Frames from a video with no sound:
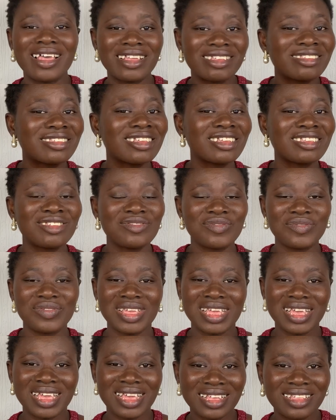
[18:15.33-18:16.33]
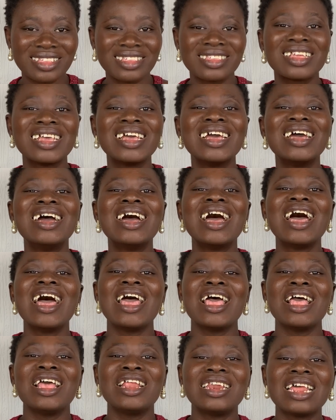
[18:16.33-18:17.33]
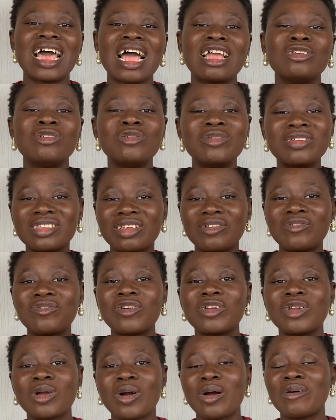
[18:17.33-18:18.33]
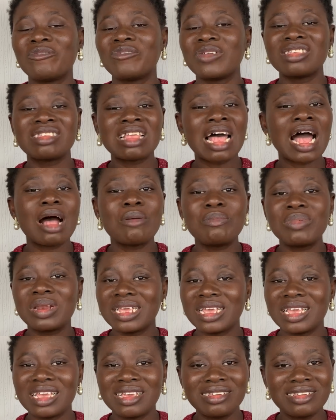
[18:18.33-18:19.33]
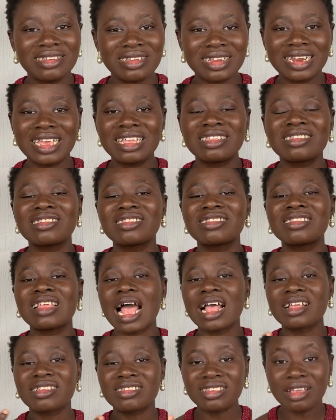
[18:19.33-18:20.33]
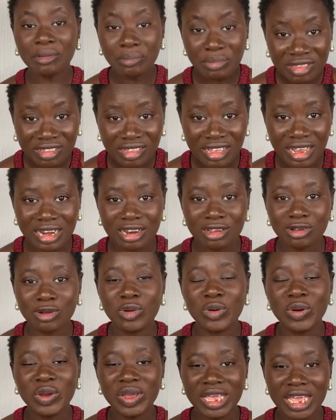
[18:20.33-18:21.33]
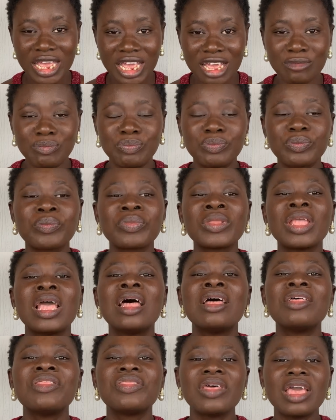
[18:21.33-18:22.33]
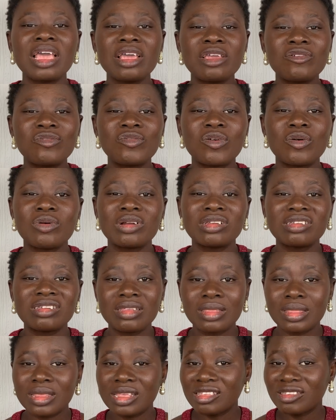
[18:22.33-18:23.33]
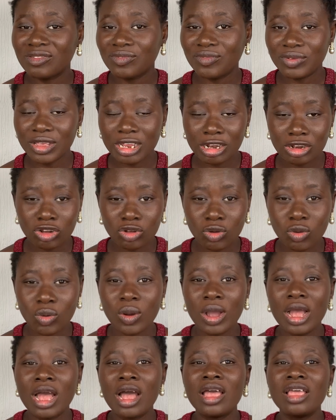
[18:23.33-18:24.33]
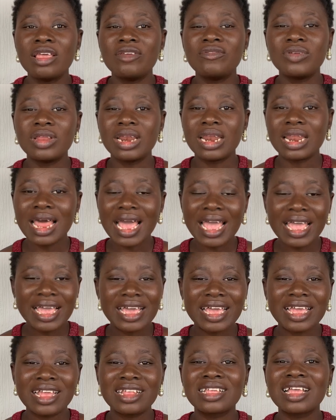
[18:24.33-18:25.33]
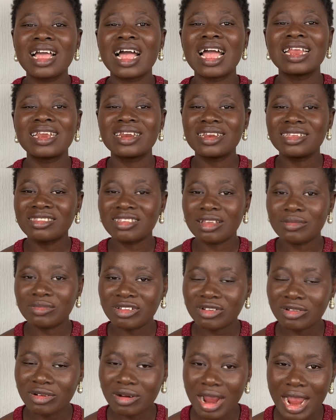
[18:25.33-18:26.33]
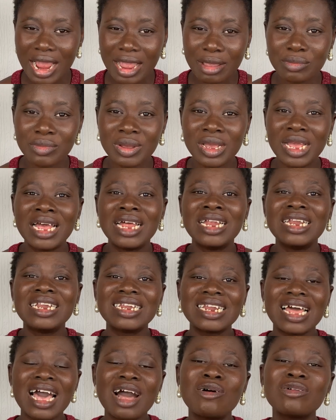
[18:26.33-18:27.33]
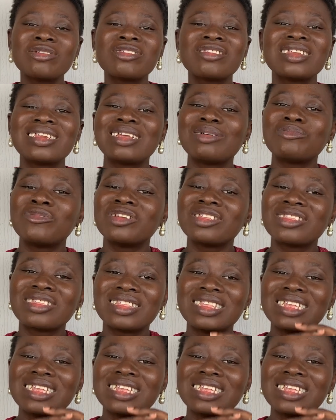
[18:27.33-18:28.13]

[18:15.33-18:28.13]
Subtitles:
certificate and use it for your visa application. It is accepted. Okay, thank you for watching this video. If you like it, kindly subscribe. Now to the most